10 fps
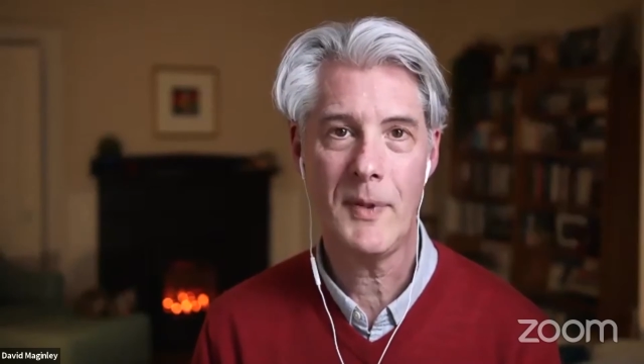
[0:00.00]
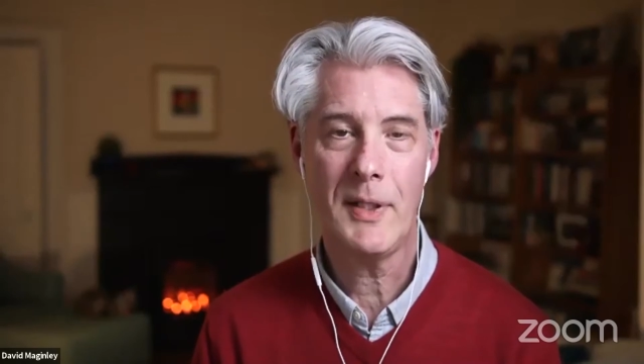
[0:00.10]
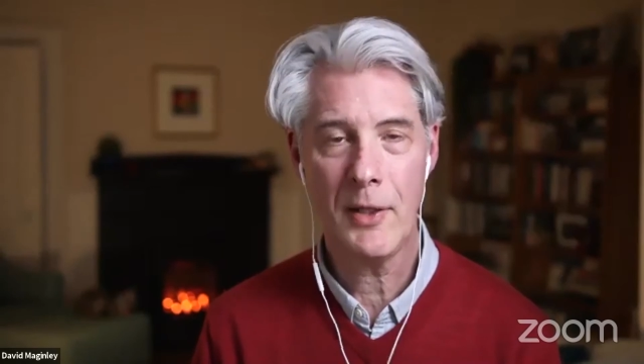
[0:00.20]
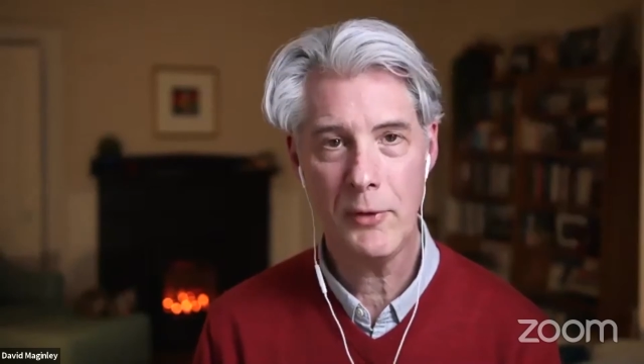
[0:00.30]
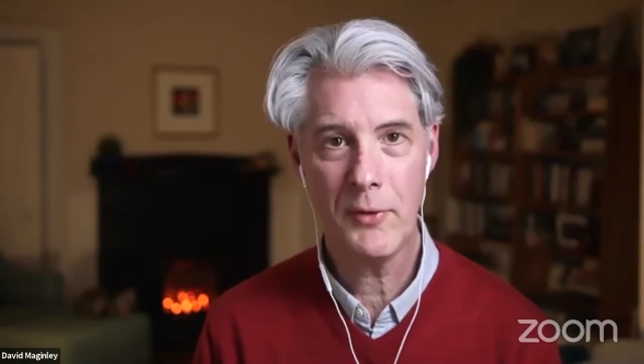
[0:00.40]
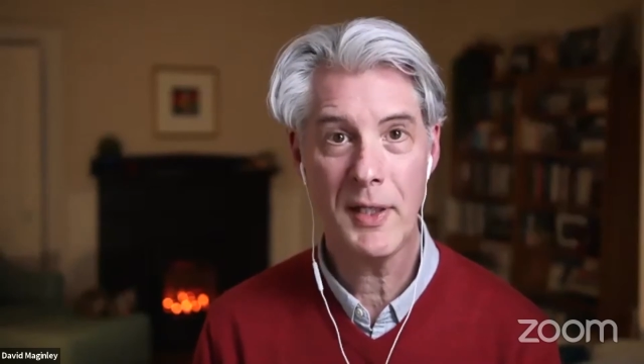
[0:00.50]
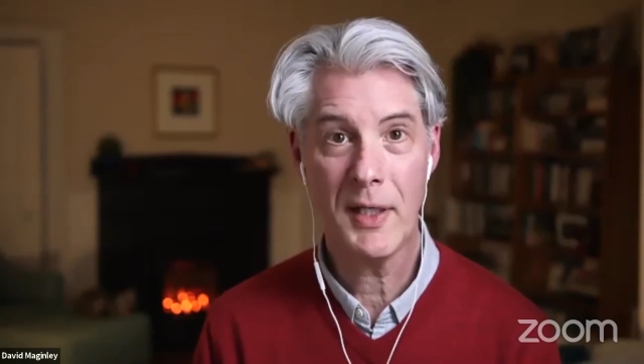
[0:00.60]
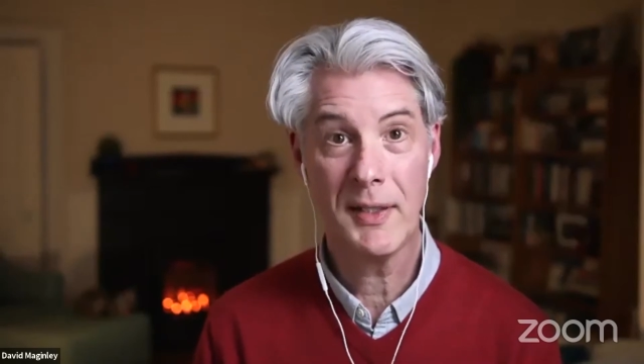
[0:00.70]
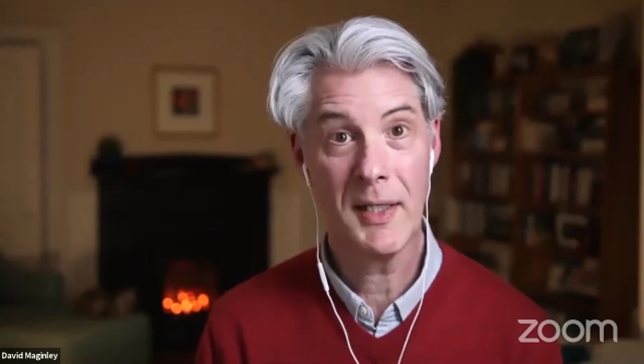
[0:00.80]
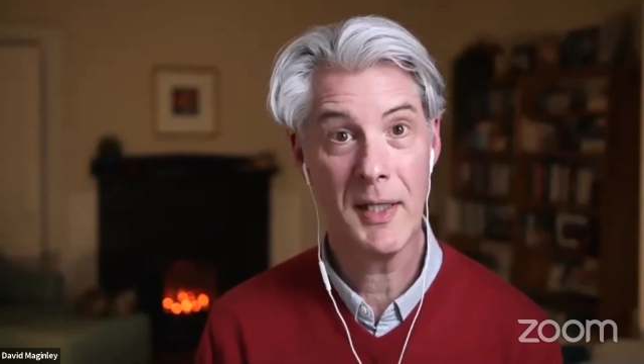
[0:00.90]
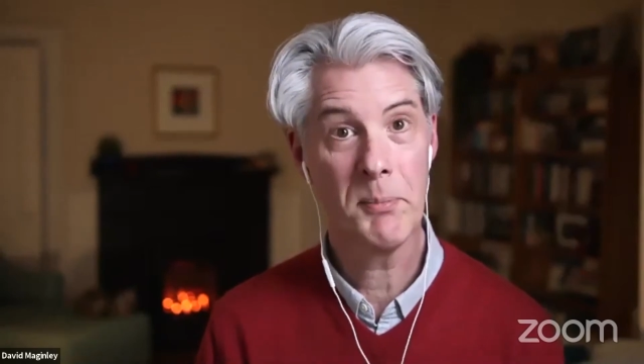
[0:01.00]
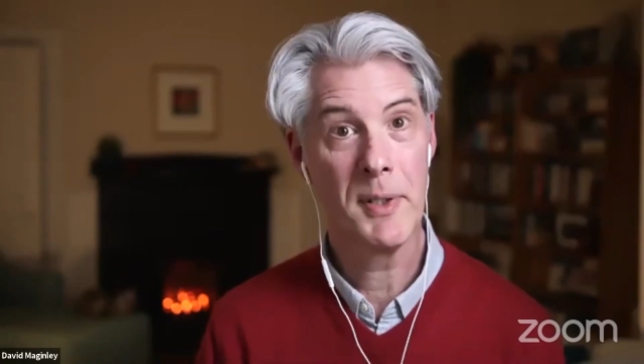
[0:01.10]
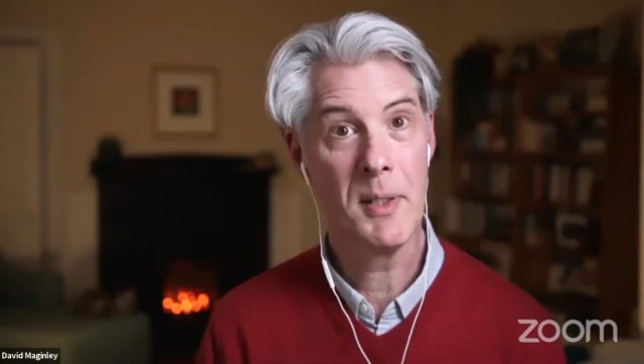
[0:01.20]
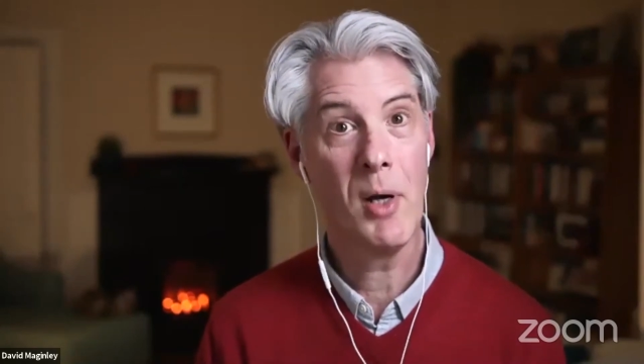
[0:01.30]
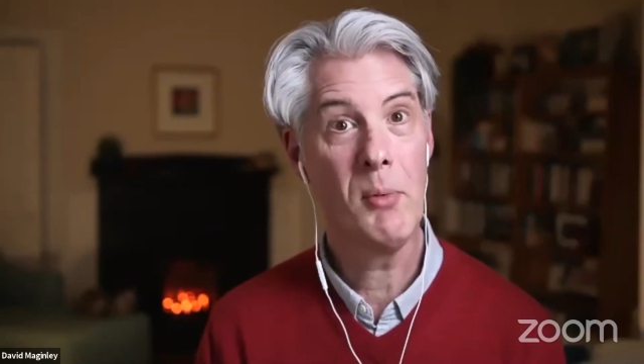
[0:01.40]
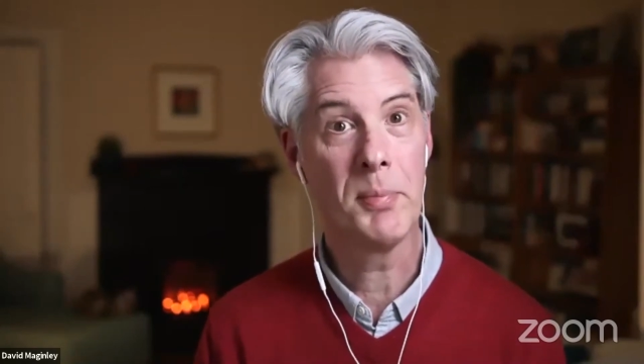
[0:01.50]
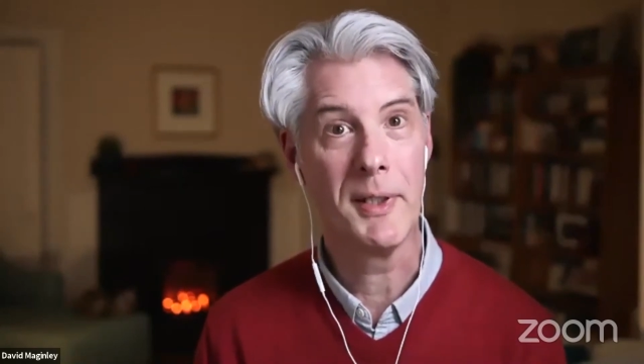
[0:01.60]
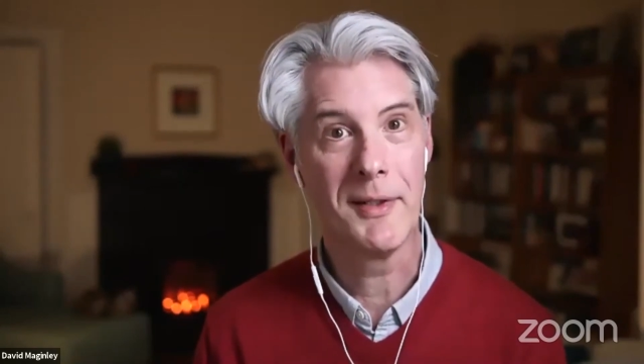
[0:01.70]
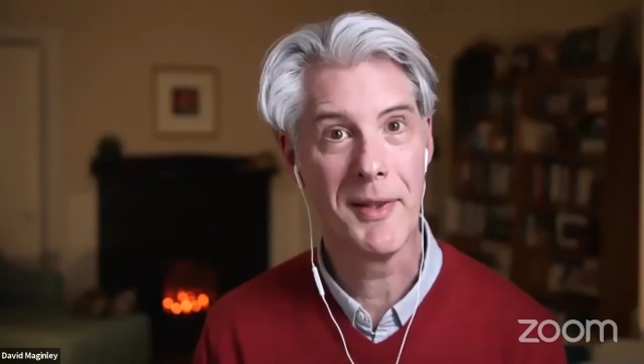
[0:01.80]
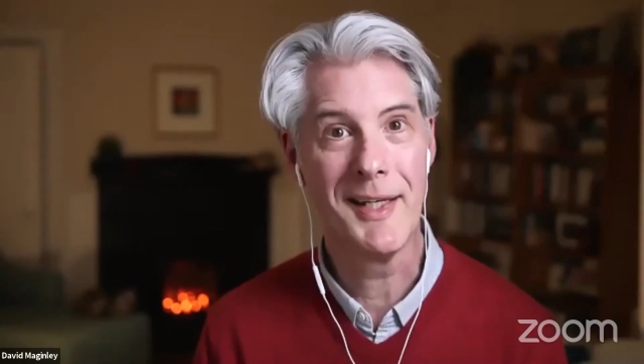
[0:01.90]
Now you think I'd get up in the
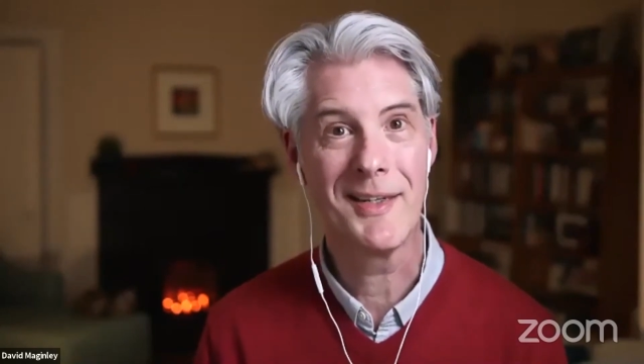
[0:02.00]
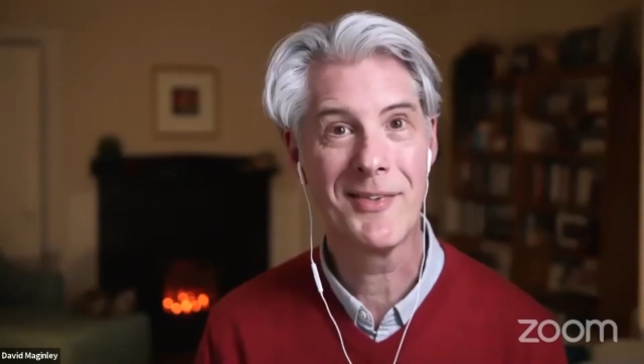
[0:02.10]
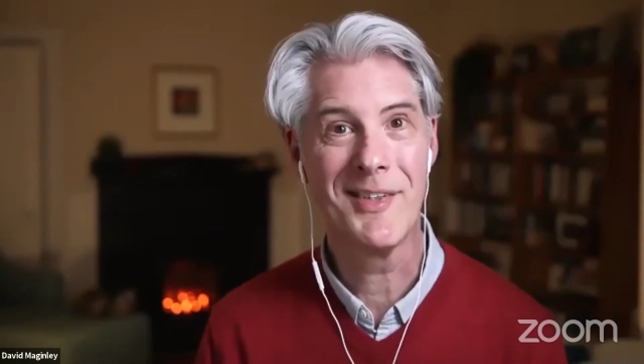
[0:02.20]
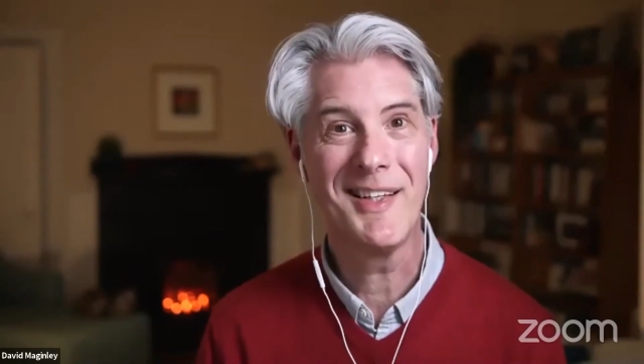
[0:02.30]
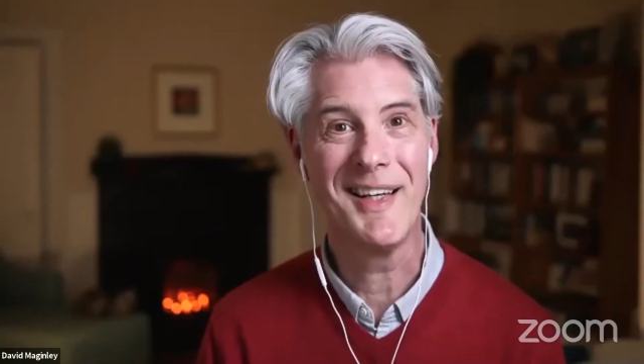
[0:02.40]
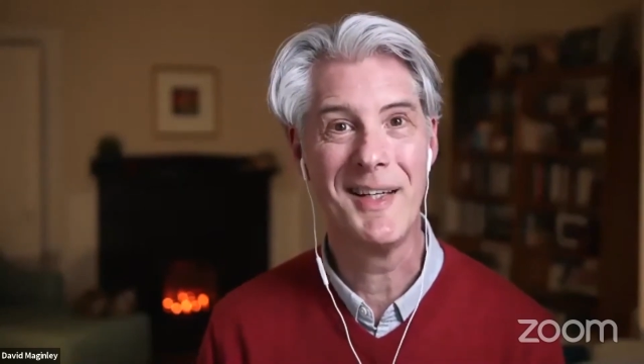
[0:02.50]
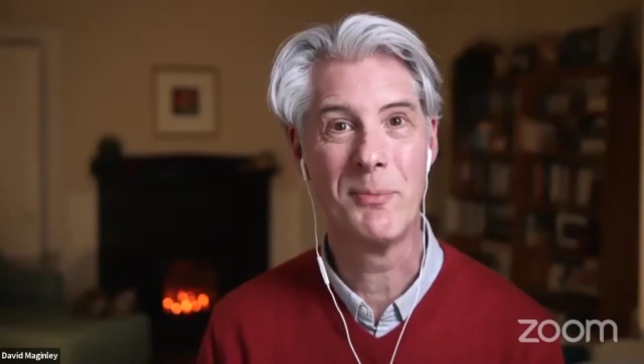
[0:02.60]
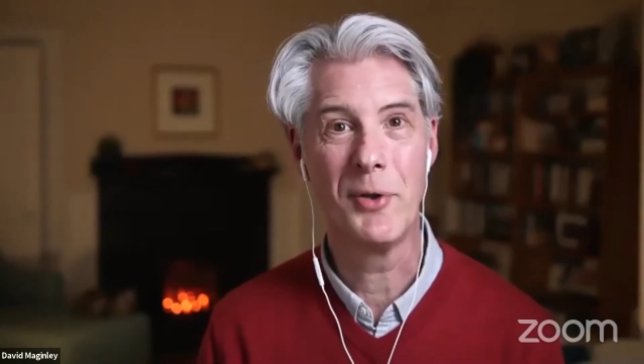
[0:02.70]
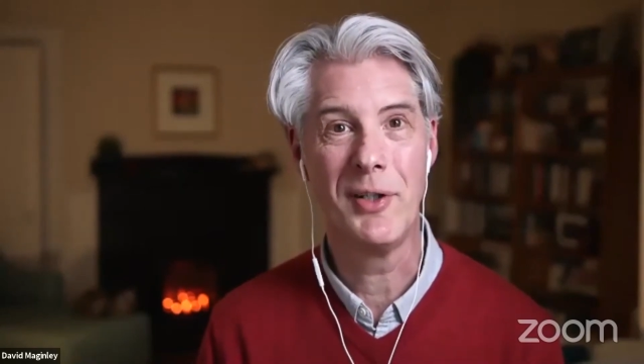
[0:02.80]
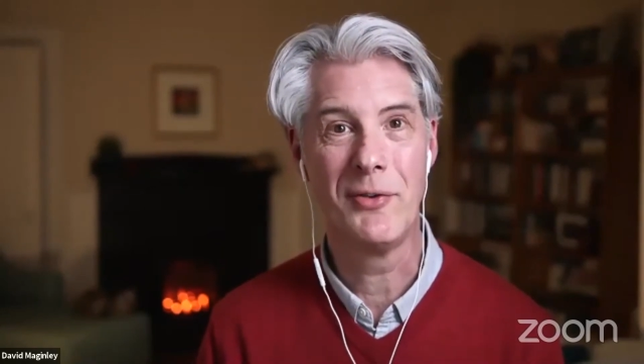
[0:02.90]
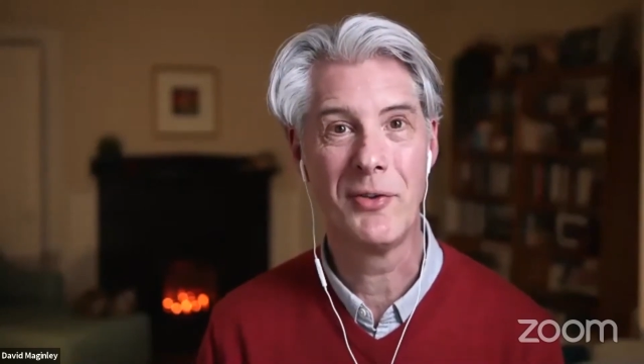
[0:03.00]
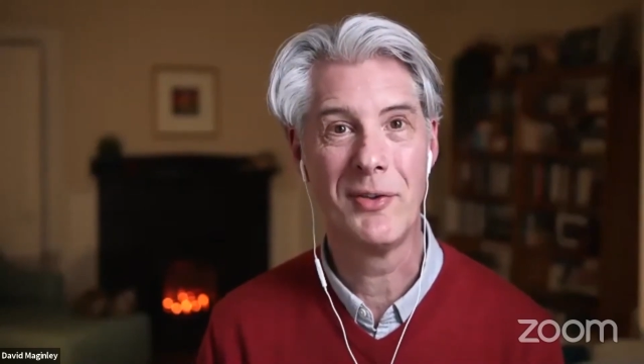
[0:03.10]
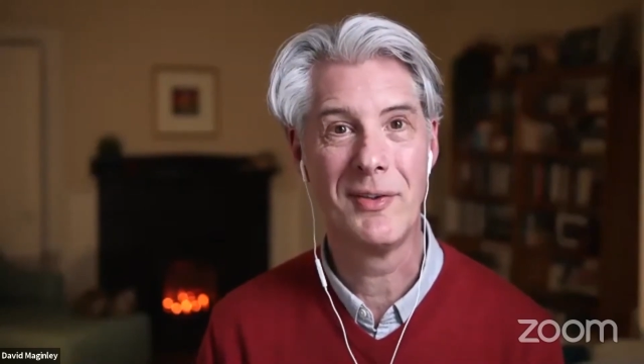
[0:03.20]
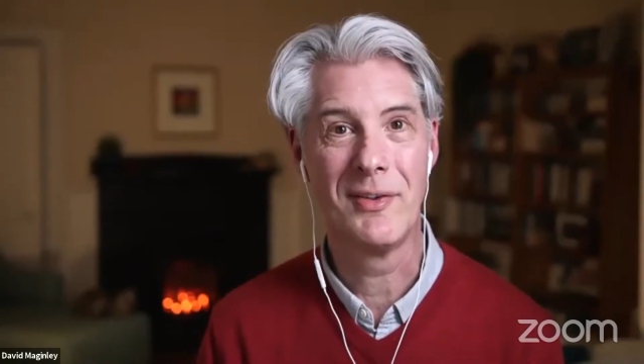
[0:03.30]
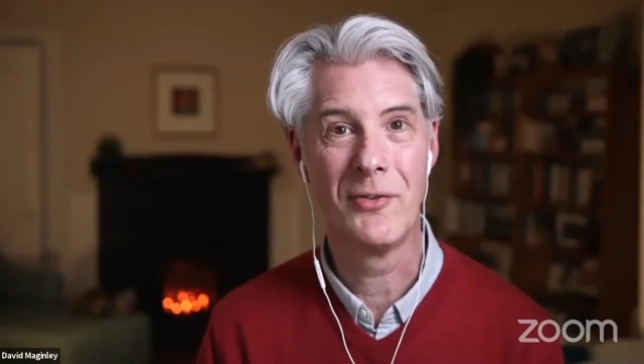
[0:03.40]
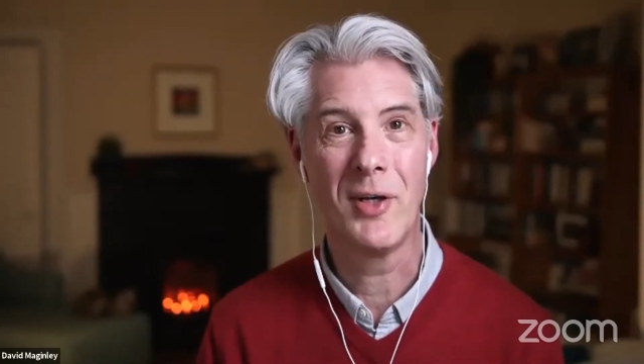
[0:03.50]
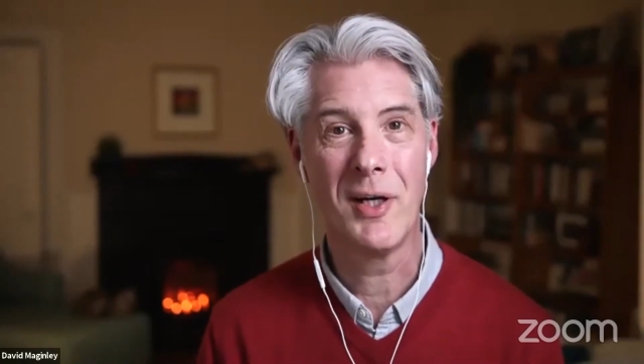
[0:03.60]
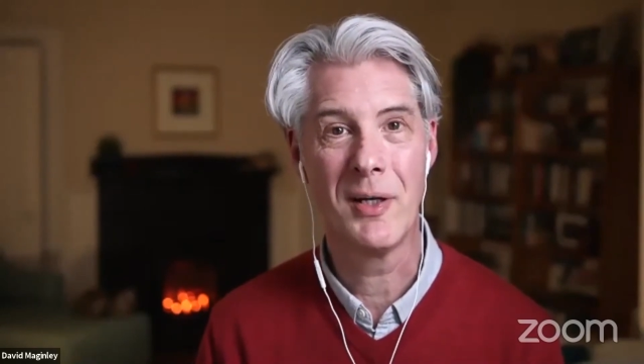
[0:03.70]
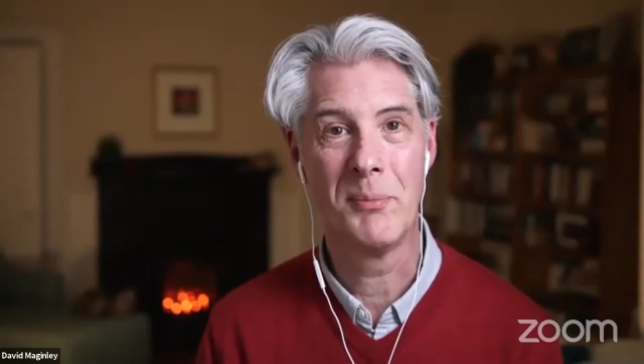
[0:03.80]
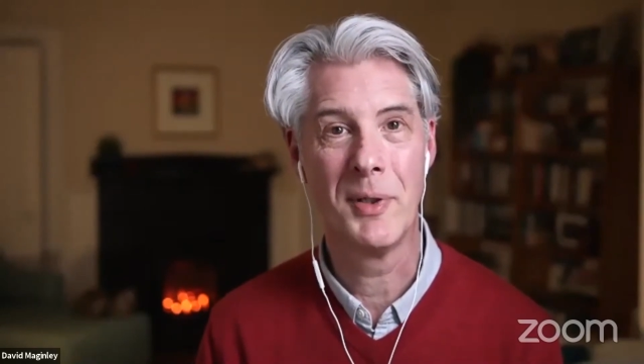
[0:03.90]
pulpit the next Sunday and preach and
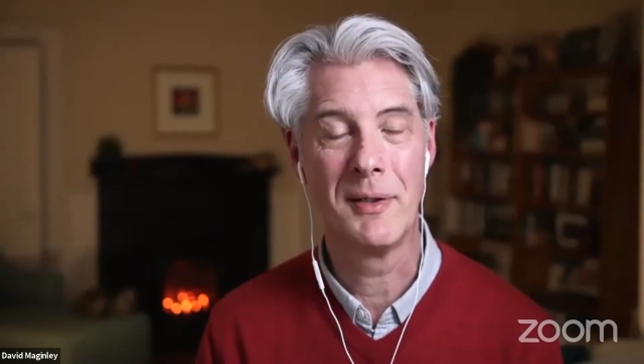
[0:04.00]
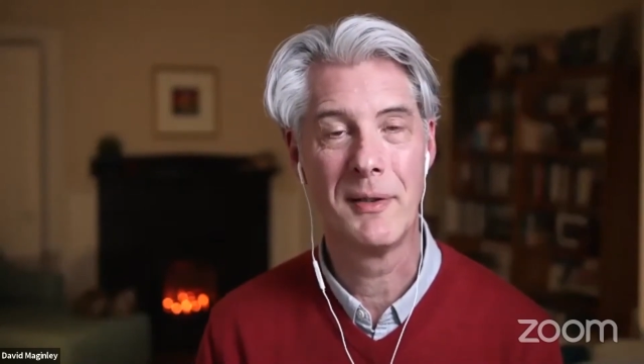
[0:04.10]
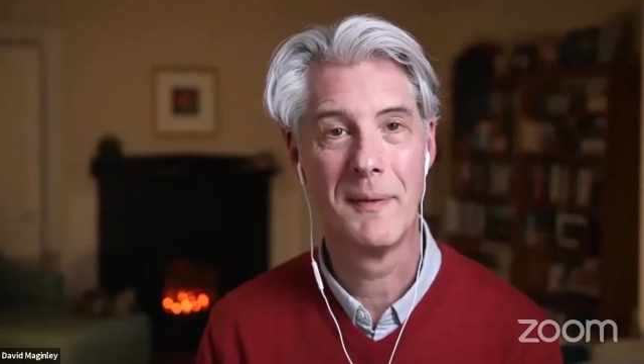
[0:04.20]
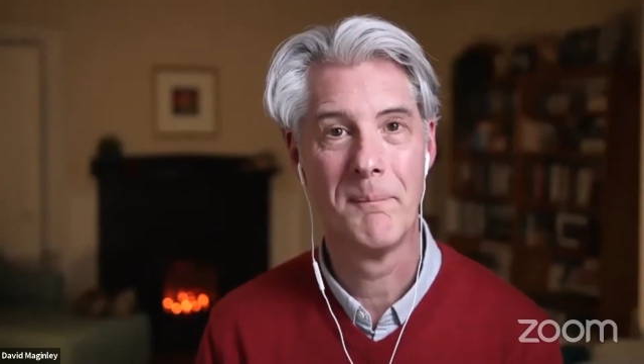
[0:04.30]
share, but